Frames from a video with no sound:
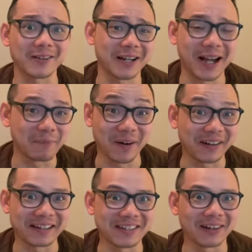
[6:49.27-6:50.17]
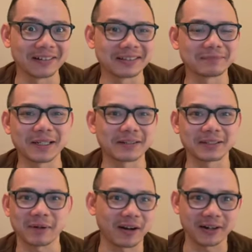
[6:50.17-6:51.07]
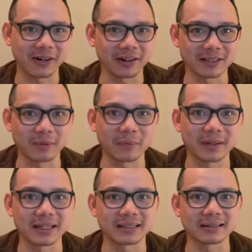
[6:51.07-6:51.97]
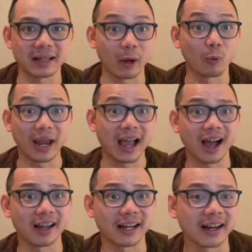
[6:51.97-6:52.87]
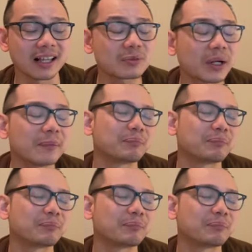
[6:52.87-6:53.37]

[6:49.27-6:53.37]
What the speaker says: American dollars, because American dollars are roughly like way higher than us, right?